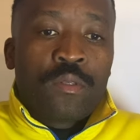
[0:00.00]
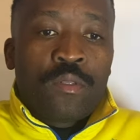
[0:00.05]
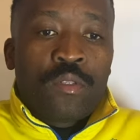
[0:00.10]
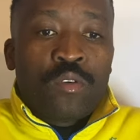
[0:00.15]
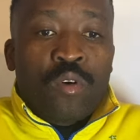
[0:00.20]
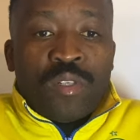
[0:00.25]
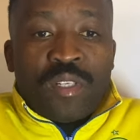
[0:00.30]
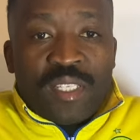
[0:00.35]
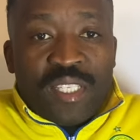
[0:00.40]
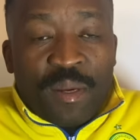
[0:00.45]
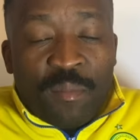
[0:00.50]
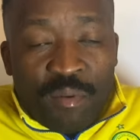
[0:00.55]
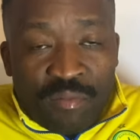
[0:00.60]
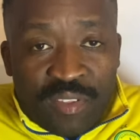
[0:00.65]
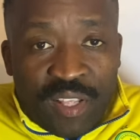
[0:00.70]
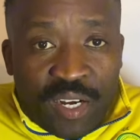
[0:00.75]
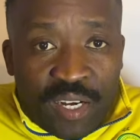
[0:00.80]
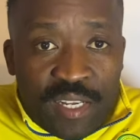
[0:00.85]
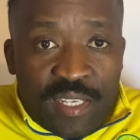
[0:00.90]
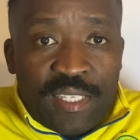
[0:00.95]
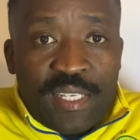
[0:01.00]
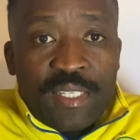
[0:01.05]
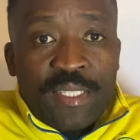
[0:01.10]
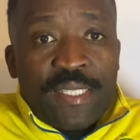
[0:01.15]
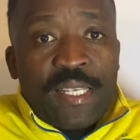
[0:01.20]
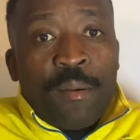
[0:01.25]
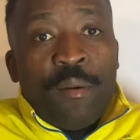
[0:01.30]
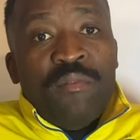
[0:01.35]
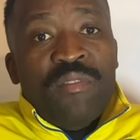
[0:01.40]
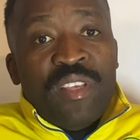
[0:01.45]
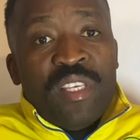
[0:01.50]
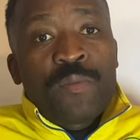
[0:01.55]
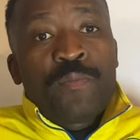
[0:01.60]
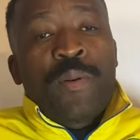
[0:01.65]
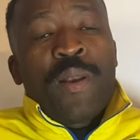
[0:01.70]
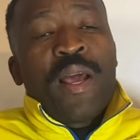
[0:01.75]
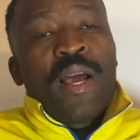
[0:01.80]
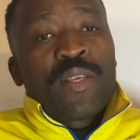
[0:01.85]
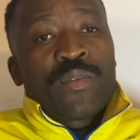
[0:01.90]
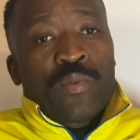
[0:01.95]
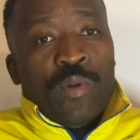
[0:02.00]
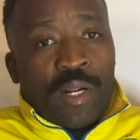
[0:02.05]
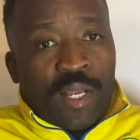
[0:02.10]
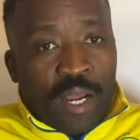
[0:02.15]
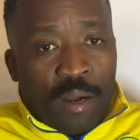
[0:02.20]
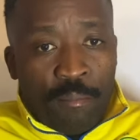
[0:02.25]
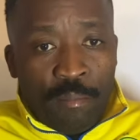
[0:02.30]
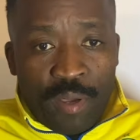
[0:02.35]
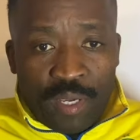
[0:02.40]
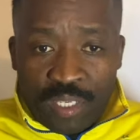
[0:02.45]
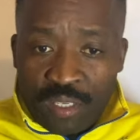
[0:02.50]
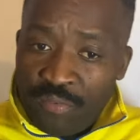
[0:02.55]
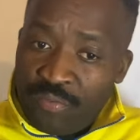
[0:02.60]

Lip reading: those are some of the reasons some of these players will come back.